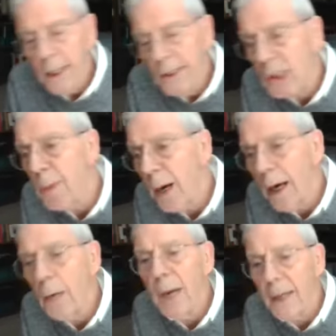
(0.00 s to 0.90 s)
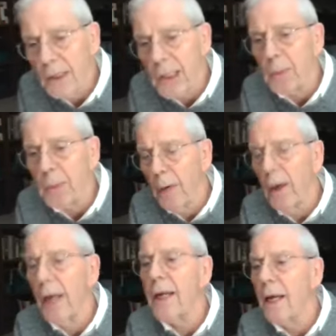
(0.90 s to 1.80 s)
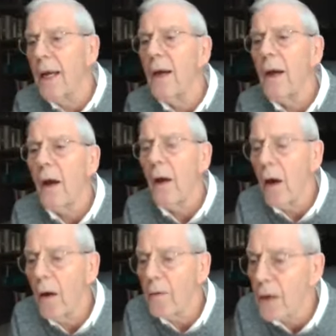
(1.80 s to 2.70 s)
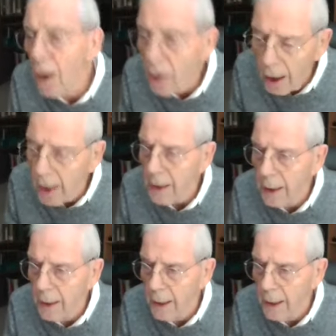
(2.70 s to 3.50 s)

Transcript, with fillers: inspired by the Spirit of God.